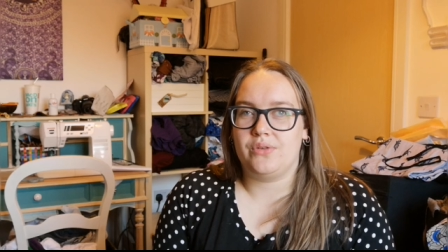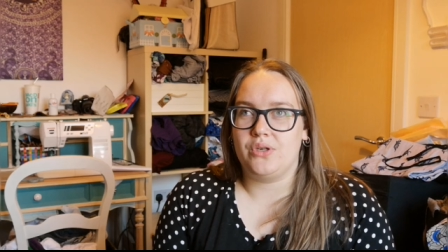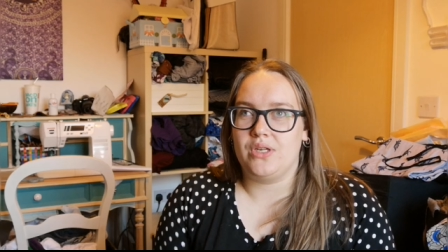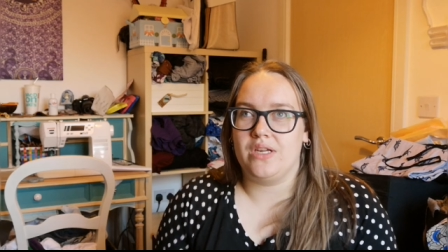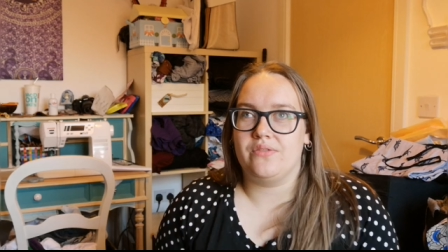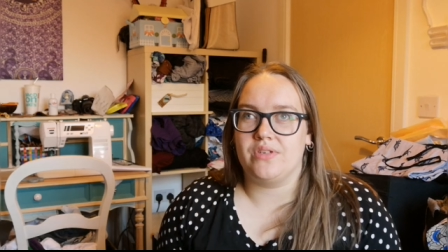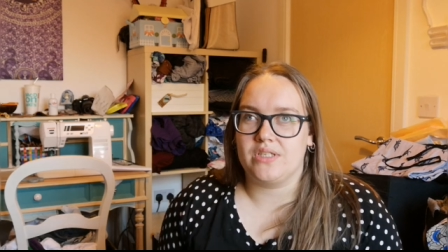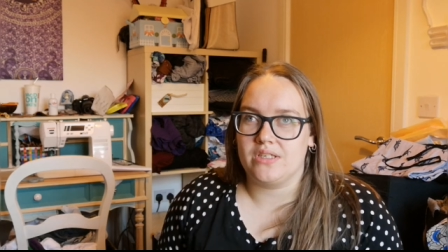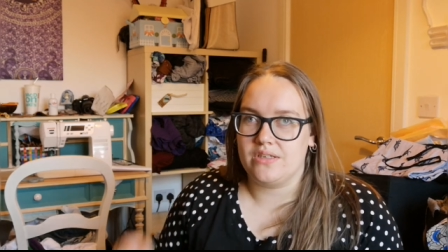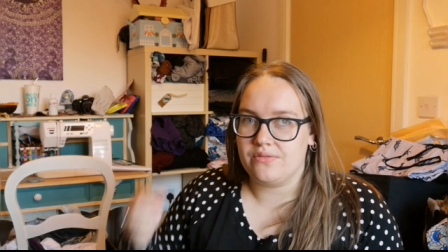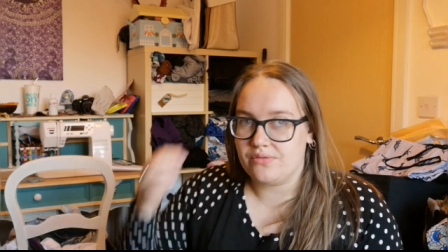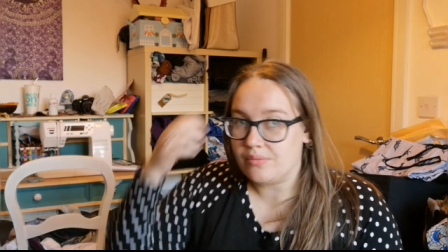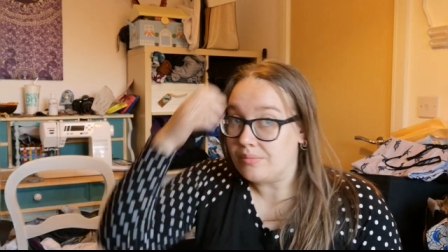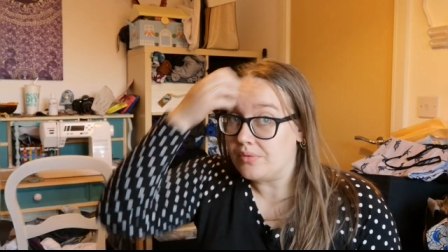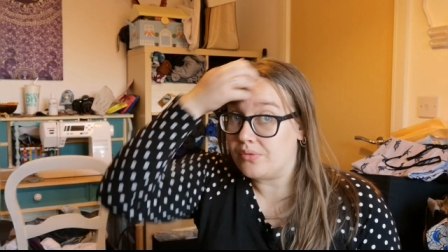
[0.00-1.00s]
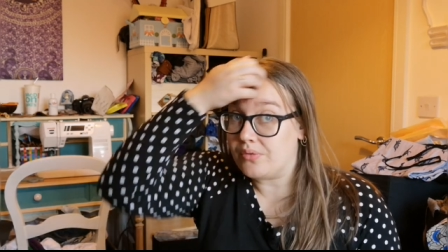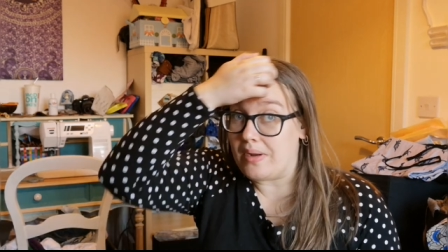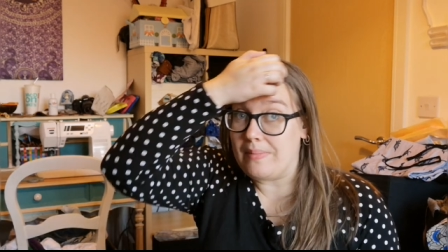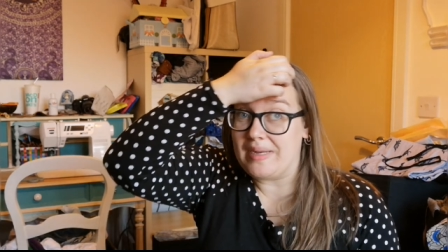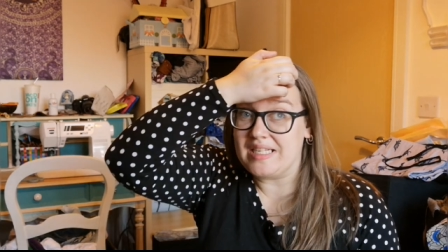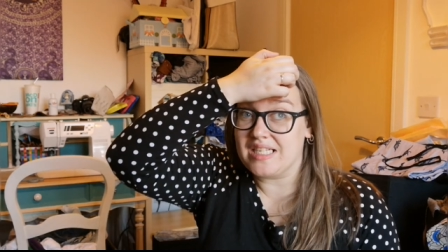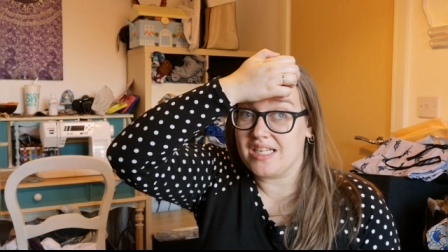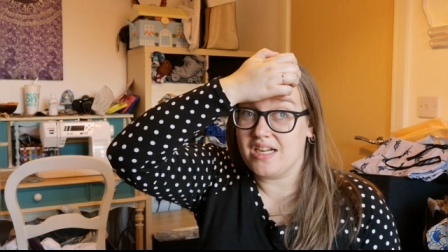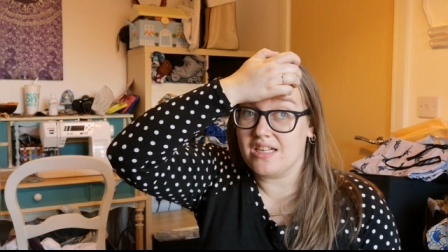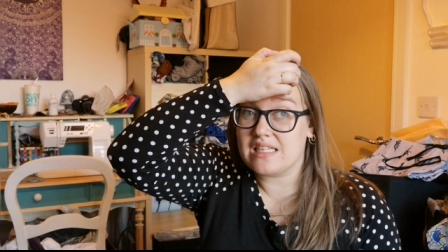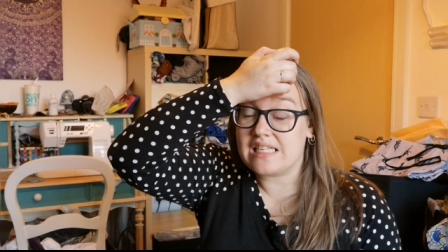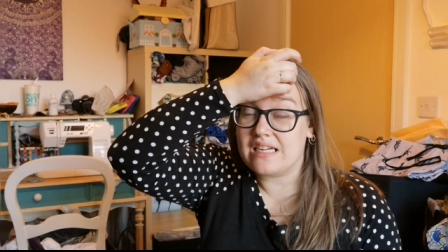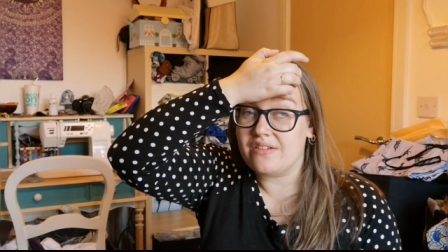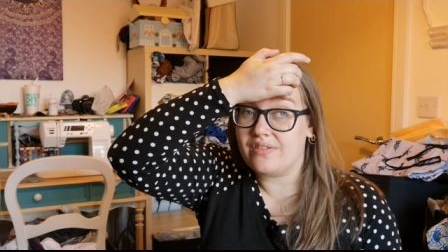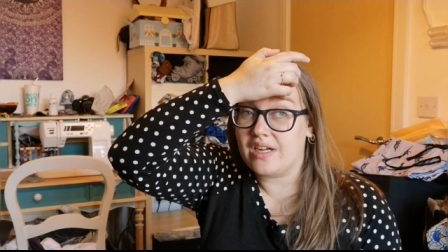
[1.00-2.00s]
I've only ever done it from 3 metre
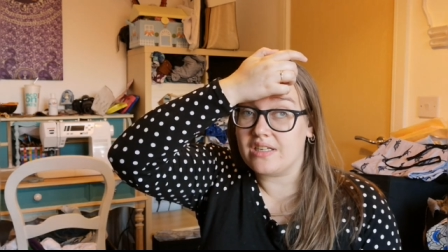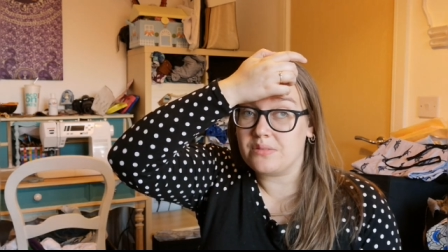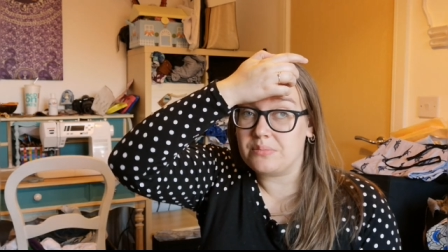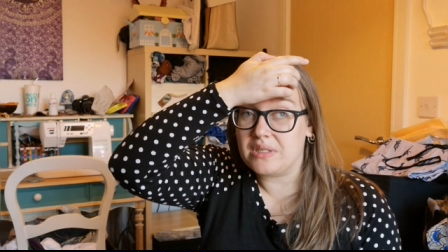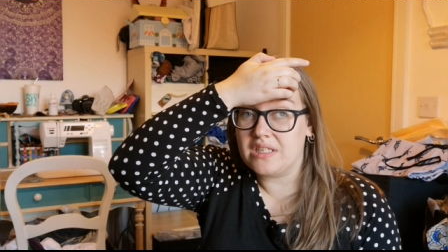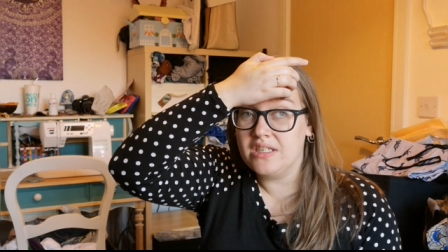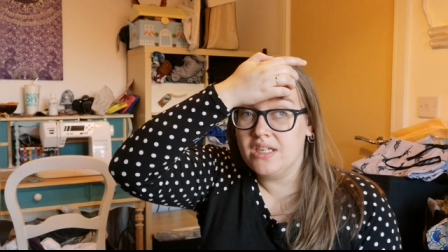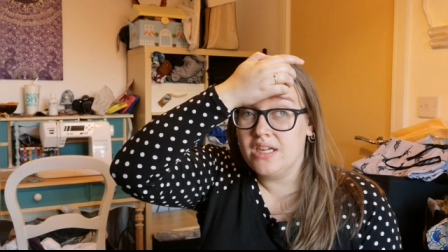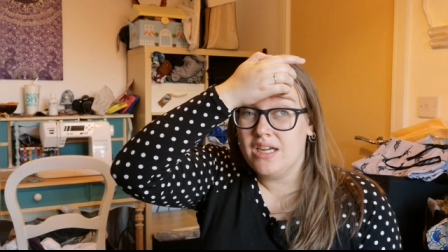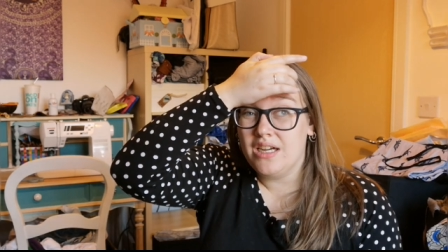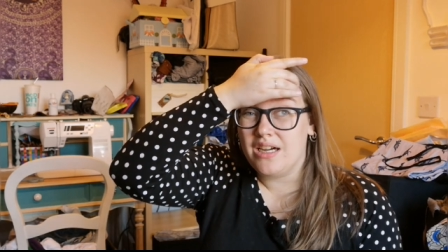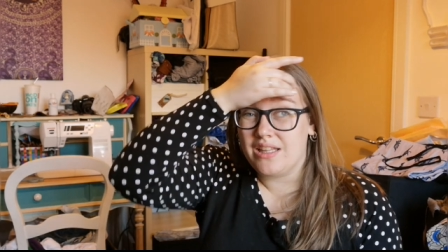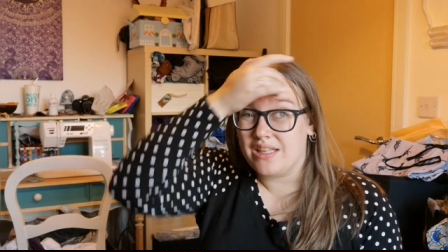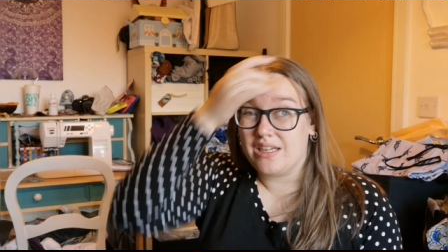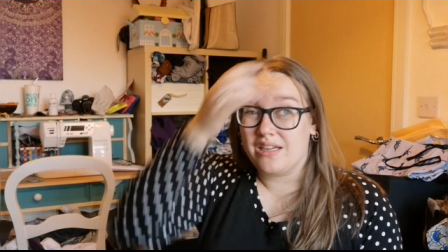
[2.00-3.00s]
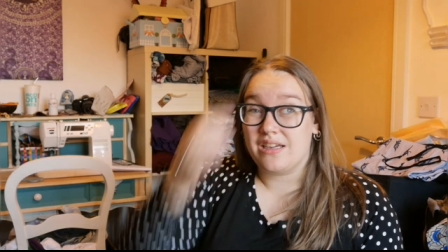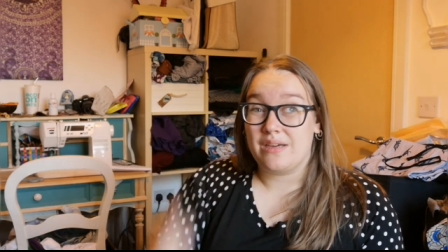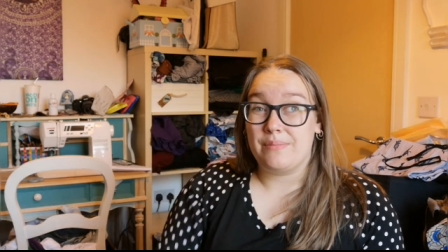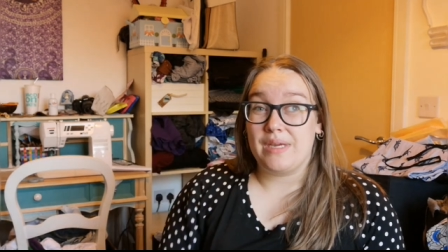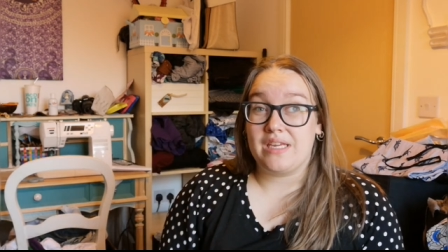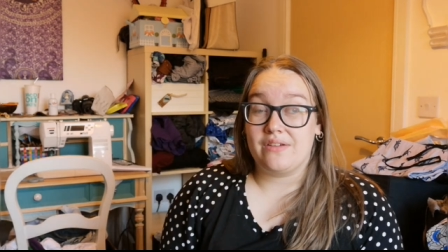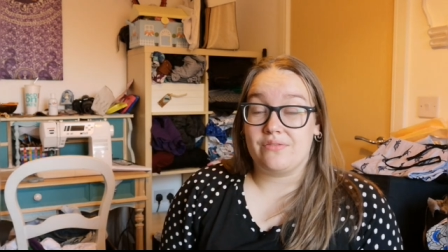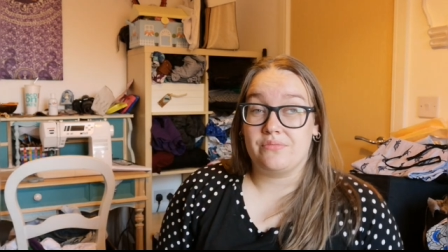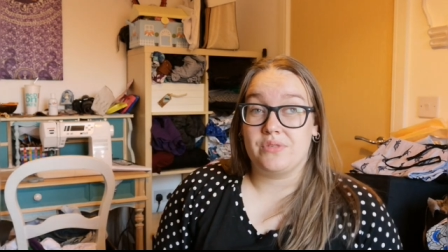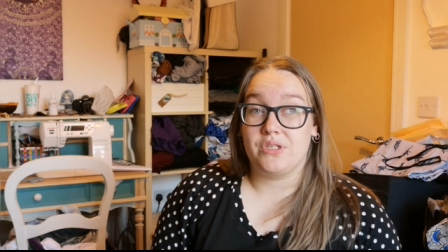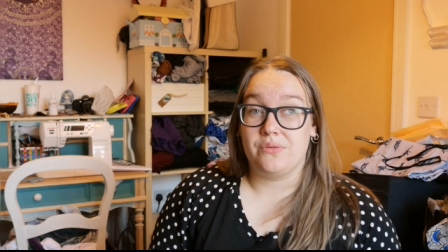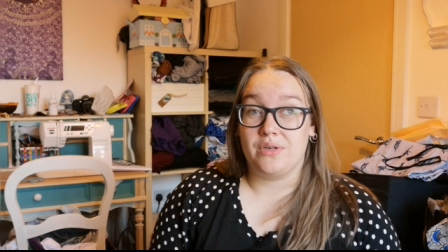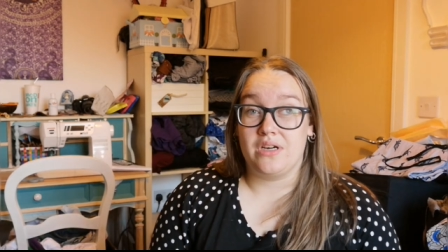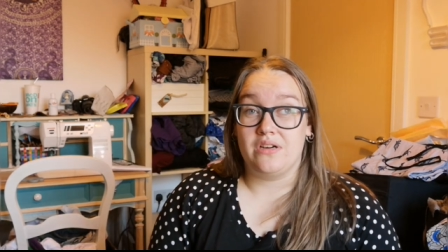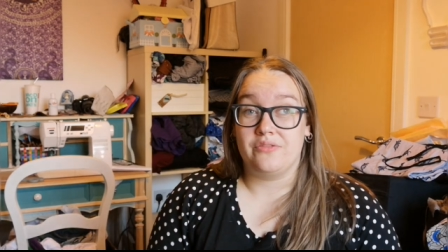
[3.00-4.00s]
cuts that I've had, but I think I can make it from
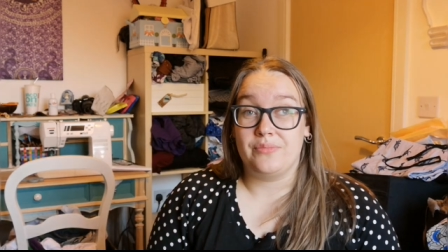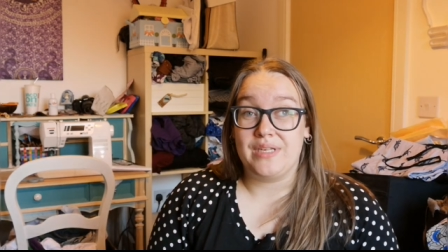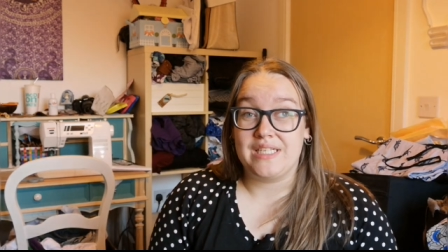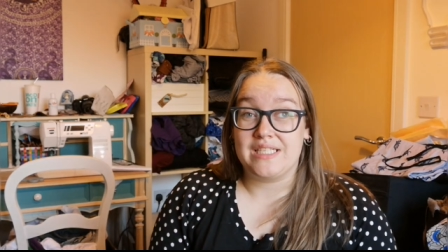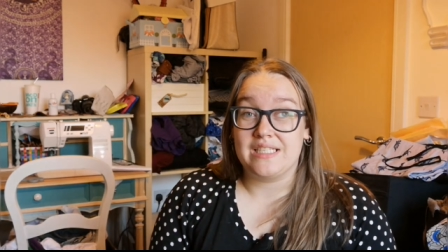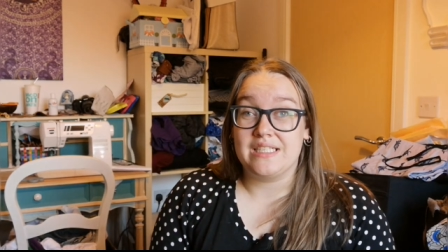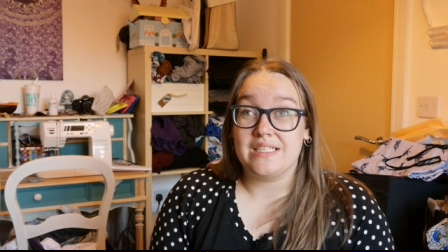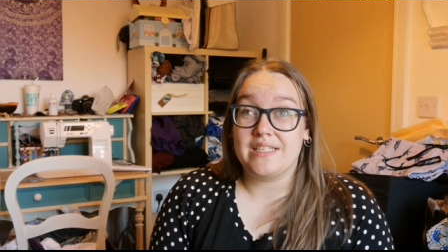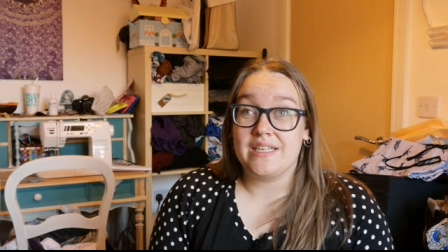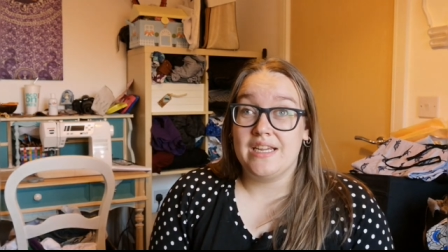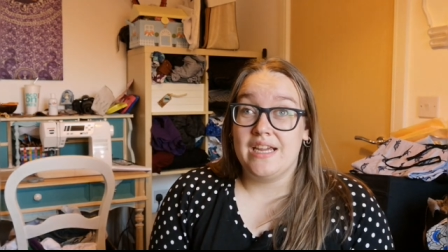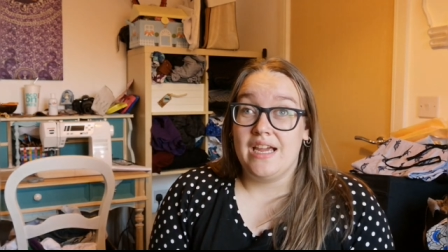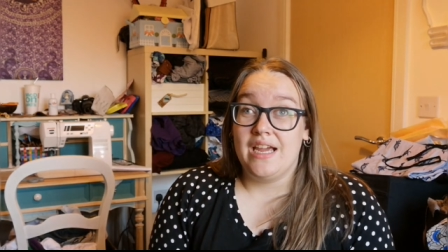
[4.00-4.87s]
2.5 meters.